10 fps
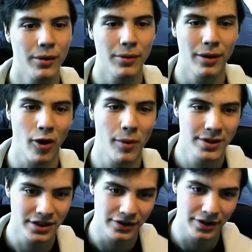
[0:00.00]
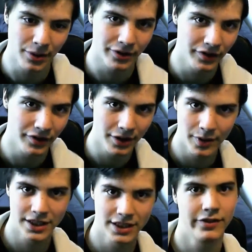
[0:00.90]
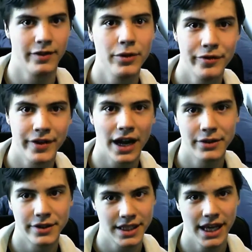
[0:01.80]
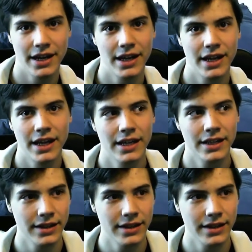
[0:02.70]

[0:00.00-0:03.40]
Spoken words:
break my promise of the monthly video, because if I'm moving house again,